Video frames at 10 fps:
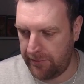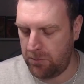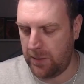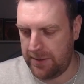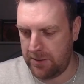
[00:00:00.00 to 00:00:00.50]

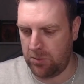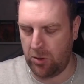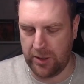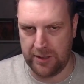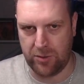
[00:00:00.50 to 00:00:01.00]
when you were
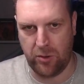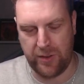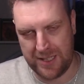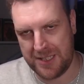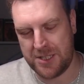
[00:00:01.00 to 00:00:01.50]
looking at all
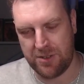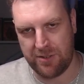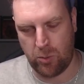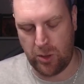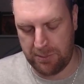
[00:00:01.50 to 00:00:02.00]
the editions of
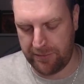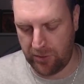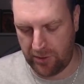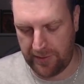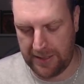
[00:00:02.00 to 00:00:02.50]
Warhammer
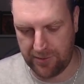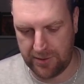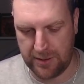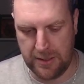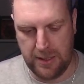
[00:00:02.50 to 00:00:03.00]
40,000,
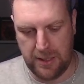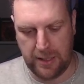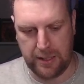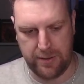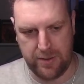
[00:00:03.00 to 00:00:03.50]

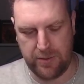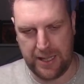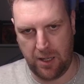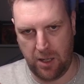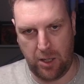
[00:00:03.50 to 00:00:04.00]
you get
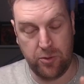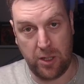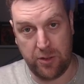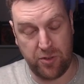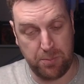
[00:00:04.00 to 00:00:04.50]
loads and
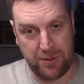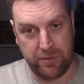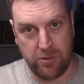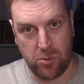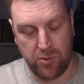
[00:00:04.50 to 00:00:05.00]
loads of special
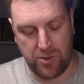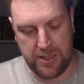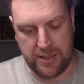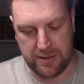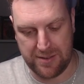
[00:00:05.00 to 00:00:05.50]
rules
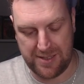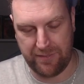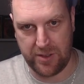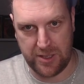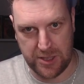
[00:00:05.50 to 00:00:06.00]
in
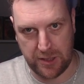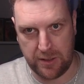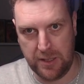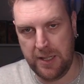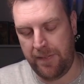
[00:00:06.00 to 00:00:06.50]
7th edition.
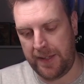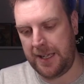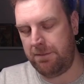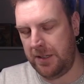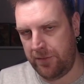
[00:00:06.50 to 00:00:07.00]
They
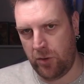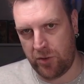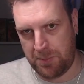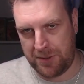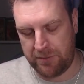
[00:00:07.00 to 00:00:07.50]
get rid of all the
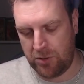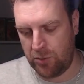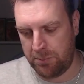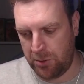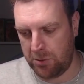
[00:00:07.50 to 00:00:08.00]
special rules
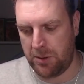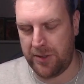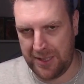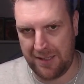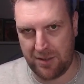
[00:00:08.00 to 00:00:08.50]
and put them on the
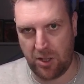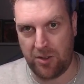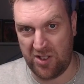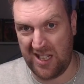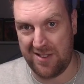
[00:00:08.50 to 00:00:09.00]
data
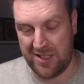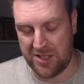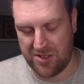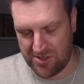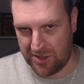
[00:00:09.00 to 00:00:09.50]
cards in 8th
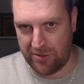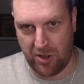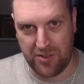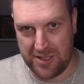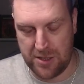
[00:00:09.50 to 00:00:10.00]
edition, so there
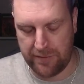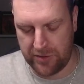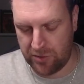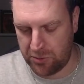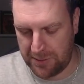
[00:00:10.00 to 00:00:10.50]
aren't any
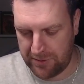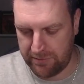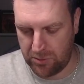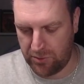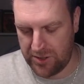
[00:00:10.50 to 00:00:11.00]
universal special
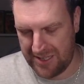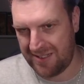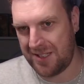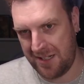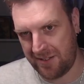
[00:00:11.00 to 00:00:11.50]
rules. And then in
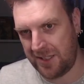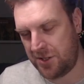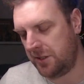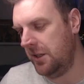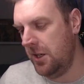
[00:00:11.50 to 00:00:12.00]
10th
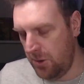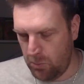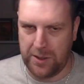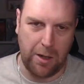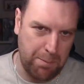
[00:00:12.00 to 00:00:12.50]
edition,
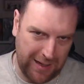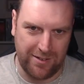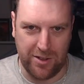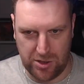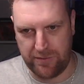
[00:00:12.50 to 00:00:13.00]
we go back
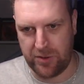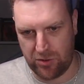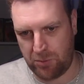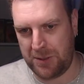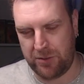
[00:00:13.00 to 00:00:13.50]
to the universal
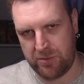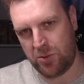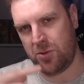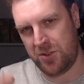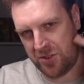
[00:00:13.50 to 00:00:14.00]
special
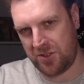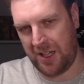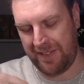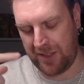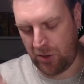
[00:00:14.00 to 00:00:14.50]
rules. So it's just
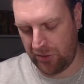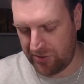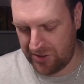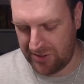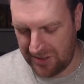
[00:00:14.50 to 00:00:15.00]
like that
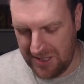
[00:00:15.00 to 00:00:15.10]
constant